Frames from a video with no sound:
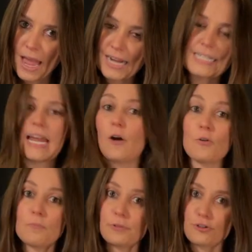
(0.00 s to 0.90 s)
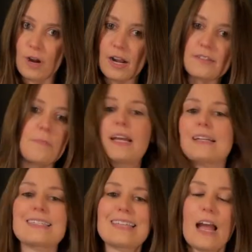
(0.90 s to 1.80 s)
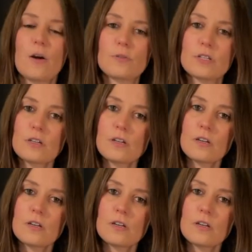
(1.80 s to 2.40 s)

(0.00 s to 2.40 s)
back down, but try not to make a sound.